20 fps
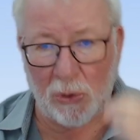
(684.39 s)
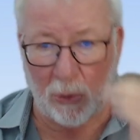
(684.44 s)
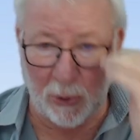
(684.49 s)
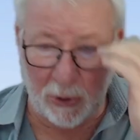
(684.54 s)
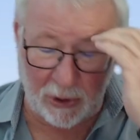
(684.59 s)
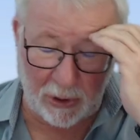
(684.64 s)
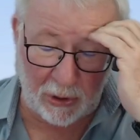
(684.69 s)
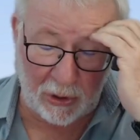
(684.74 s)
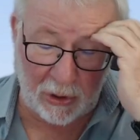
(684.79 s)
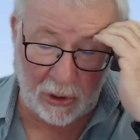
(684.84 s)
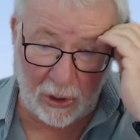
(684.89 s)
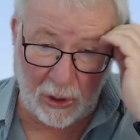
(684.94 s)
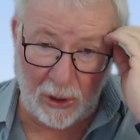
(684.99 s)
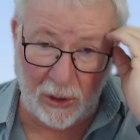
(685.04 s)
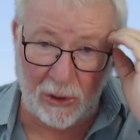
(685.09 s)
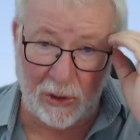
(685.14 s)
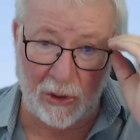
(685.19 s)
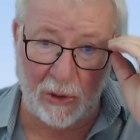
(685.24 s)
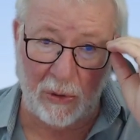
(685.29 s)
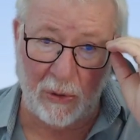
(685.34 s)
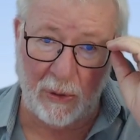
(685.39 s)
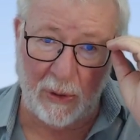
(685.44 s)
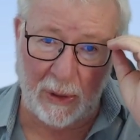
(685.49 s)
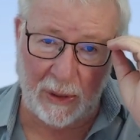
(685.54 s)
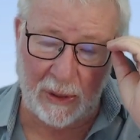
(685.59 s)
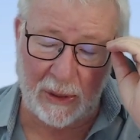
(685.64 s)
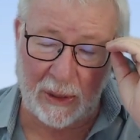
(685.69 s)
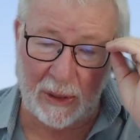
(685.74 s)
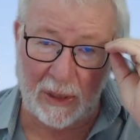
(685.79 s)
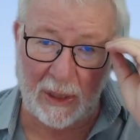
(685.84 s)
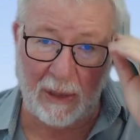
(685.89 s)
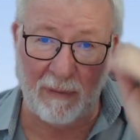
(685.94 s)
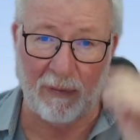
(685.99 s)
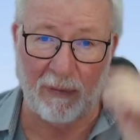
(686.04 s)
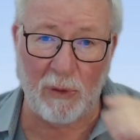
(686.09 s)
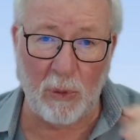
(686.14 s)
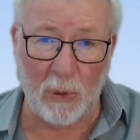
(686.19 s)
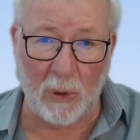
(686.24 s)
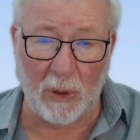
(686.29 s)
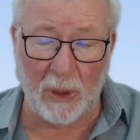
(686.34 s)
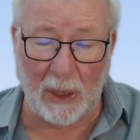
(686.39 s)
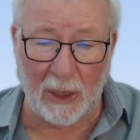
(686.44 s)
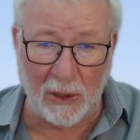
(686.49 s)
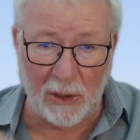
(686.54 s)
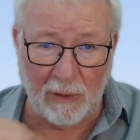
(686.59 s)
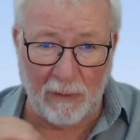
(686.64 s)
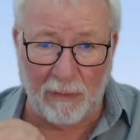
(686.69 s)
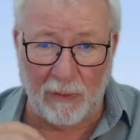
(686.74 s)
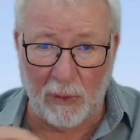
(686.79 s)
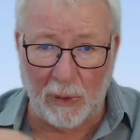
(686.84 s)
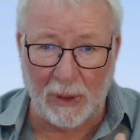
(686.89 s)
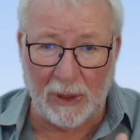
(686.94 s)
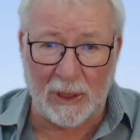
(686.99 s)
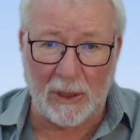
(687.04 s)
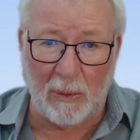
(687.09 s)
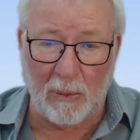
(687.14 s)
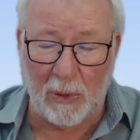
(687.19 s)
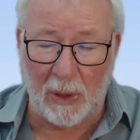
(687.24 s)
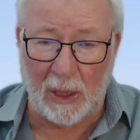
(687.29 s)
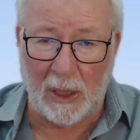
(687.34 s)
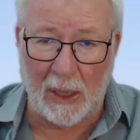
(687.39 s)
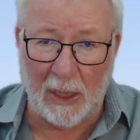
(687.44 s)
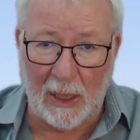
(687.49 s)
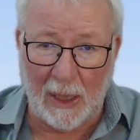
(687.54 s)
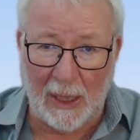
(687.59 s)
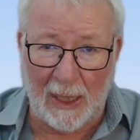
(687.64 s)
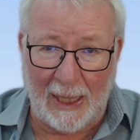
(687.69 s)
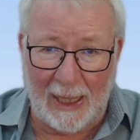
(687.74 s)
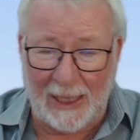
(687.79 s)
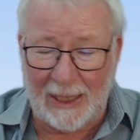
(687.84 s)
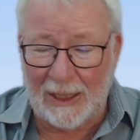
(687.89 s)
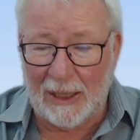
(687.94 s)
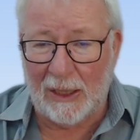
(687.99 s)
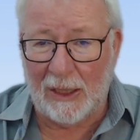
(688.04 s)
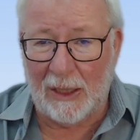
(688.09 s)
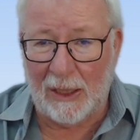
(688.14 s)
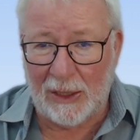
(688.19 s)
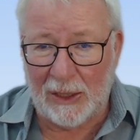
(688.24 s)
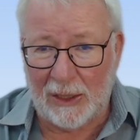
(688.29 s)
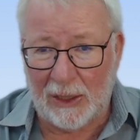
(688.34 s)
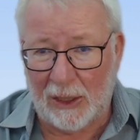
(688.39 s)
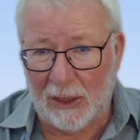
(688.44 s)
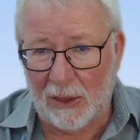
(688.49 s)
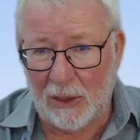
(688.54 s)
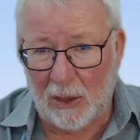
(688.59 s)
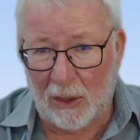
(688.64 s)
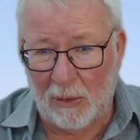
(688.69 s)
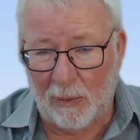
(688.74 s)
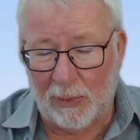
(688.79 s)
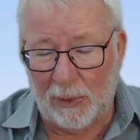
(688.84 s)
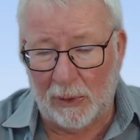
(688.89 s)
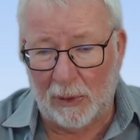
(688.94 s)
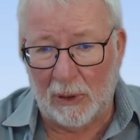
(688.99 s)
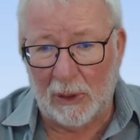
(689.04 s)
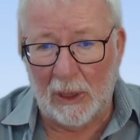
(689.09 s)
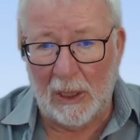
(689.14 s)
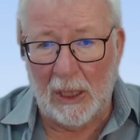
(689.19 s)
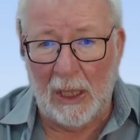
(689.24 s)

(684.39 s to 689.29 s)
also showing to you is that if you are interviewing somebody, as in this example,